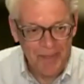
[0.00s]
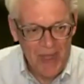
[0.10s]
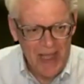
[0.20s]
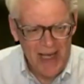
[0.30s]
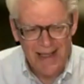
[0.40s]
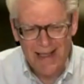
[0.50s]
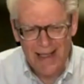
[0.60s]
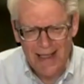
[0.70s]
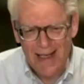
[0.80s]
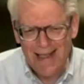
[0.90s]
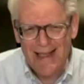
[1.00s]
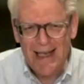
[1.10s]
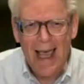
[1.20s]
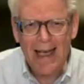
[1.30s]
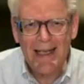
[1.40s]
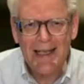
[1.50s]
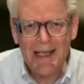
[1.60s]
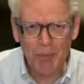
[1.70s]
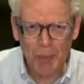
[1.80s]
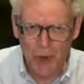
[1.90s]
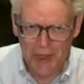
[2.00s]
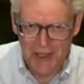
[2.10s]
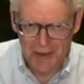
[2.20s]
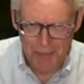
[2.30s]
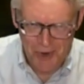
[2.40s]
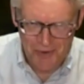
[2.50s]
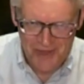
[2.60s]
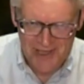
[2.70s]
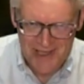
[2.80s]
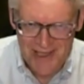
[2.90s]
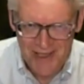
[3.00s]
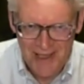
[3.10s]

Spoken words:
did textbook perfect